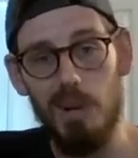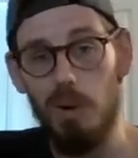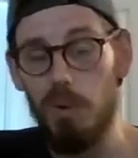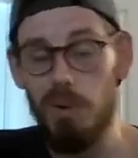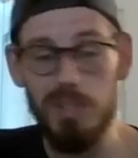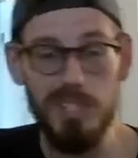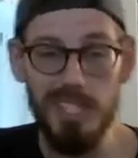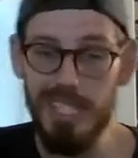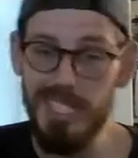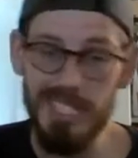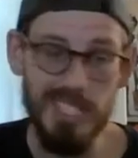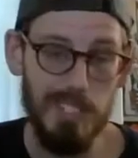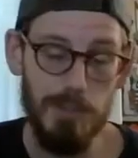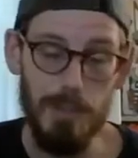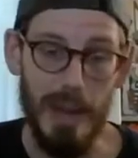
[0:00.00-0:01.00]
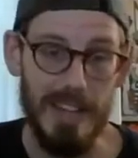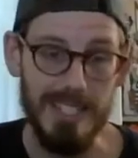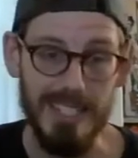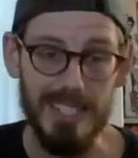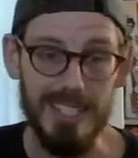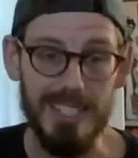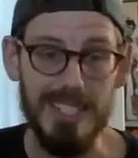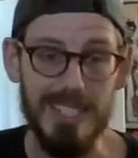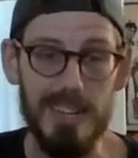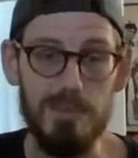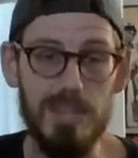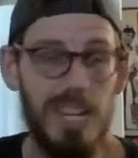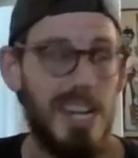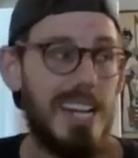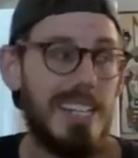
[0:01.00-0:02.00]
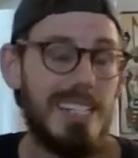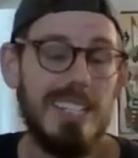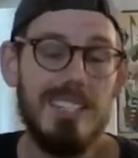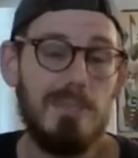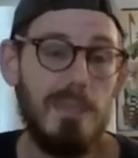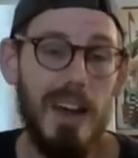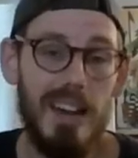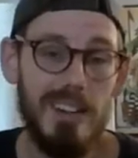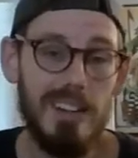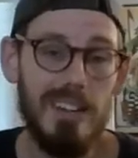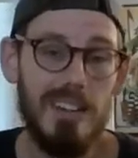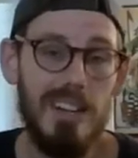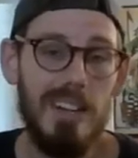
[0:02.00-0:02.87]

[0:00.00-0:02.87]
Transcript: or to continue passing exams. It doesn't matter.